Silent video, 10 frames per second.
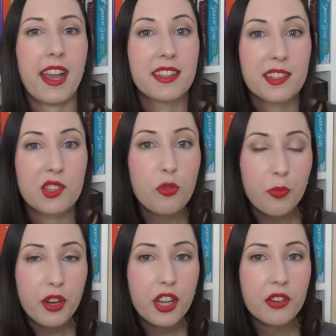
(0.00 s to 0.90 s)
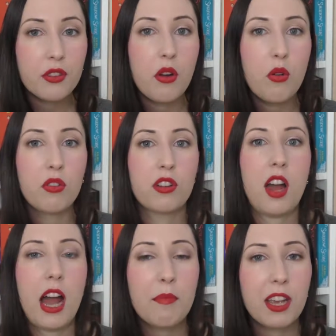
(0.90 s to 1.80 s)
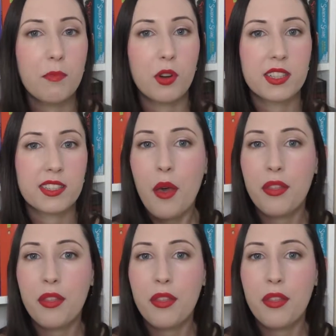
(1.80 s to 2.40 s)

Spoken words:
at superhero comic books,